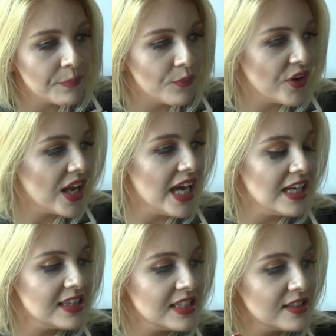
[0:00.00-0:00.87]
When I
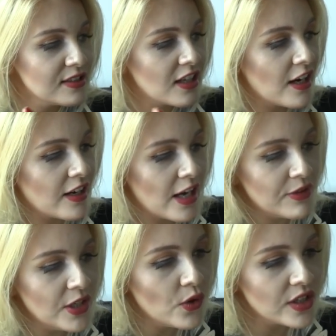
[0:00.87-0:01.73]
had this
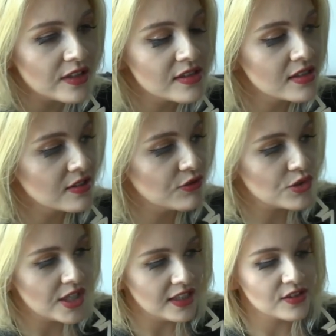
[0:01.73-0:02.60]
karaoke a
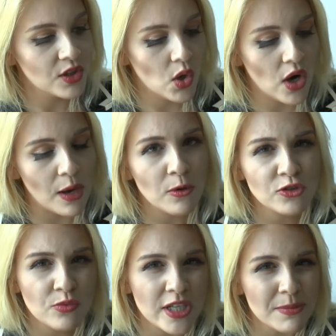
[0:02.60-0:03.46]
few days ago, I
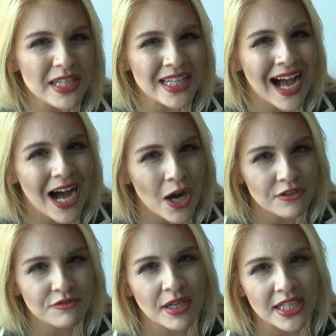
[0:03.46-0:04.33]
was already being out
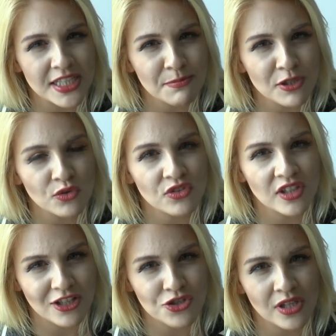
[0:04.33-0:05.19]
of my typical
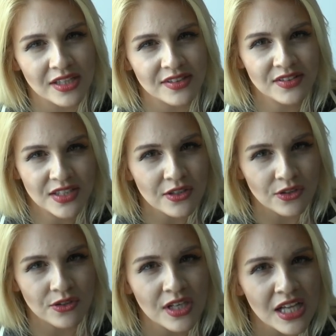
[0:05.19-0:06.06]
schedule as a
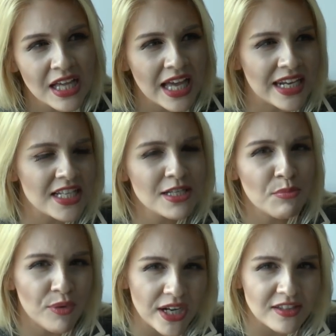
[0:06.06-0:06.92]
singer, and I
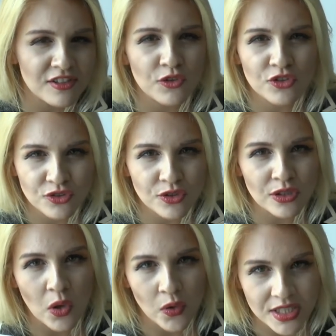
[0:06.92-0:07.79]
didn't practice for a
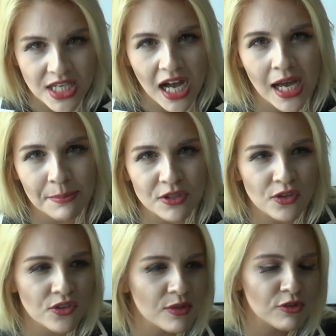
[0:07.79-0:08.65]
long time
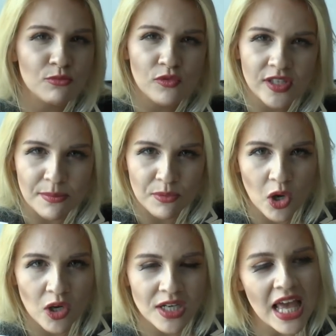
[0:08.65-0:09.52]
because I was moving
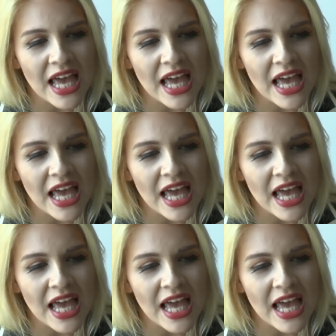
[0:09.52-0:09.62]
abroad,